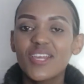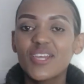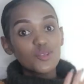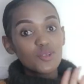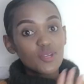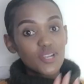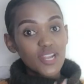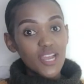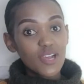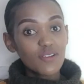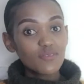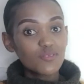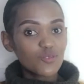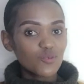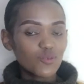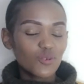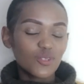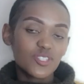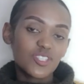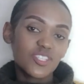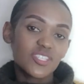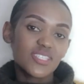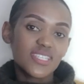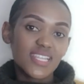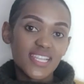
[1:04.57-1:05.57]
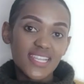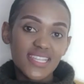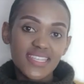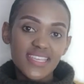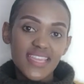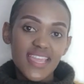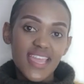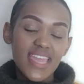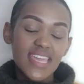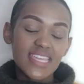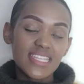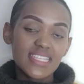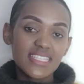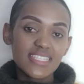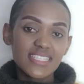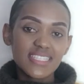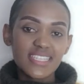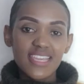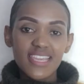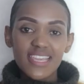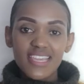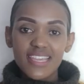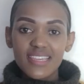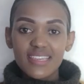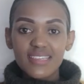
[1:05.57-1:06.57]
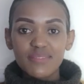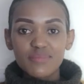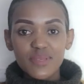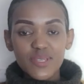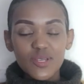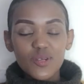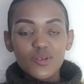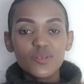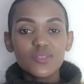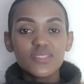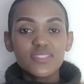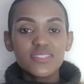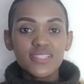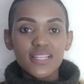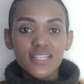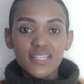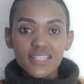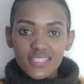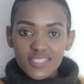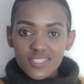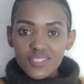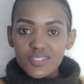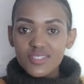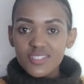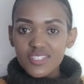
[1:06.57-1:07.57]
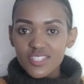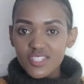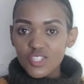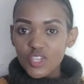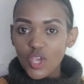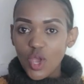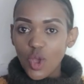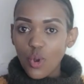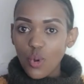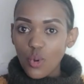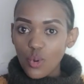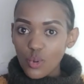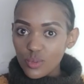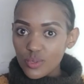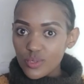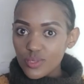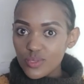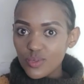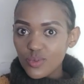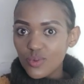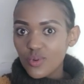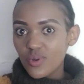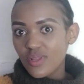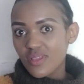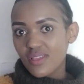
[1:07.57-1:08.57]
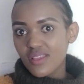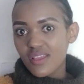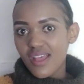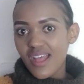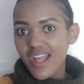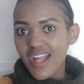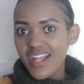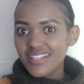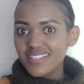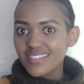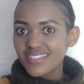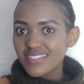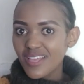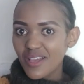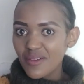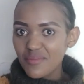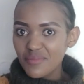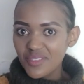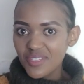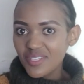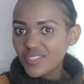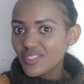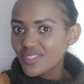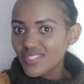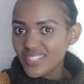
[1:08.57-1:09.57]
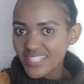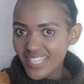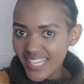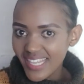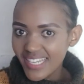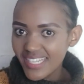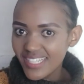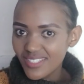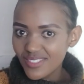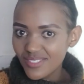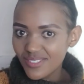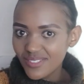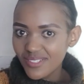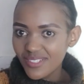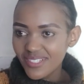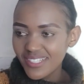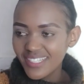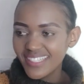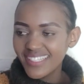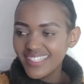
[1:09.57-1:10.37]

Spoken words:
So you're gonna have to watch till the end because the little teacher also has something to tell you.